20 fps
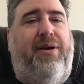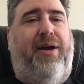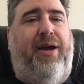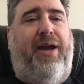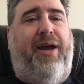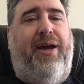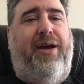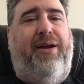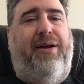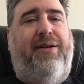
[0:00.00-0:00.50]

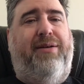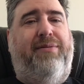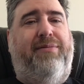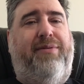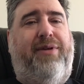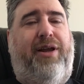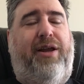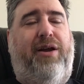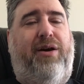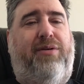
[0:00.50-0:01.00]
And
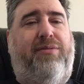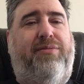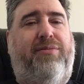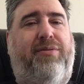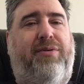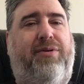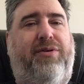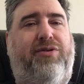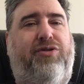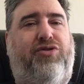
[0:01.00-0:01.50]

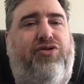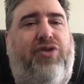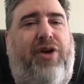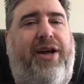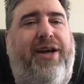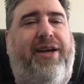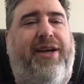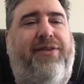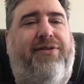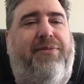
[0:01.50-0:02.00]
try
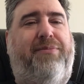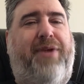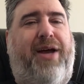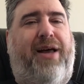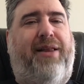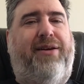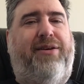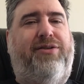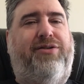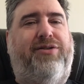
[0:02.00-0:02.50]
and get some
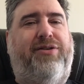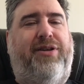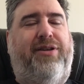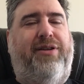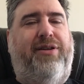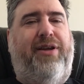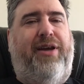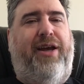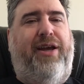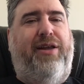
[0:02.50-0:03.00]
knowledge
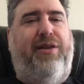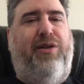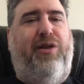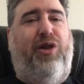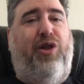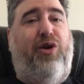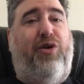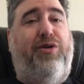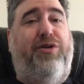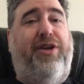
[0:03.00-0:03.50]

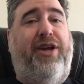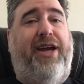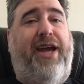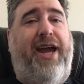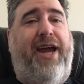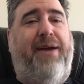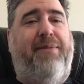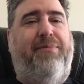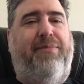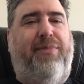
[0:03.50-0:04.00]
and learn the
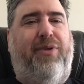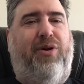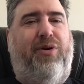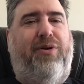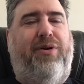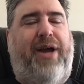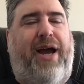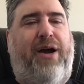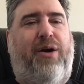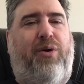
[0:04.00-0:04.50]
game,
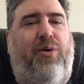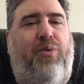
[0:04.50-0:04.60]
learn how it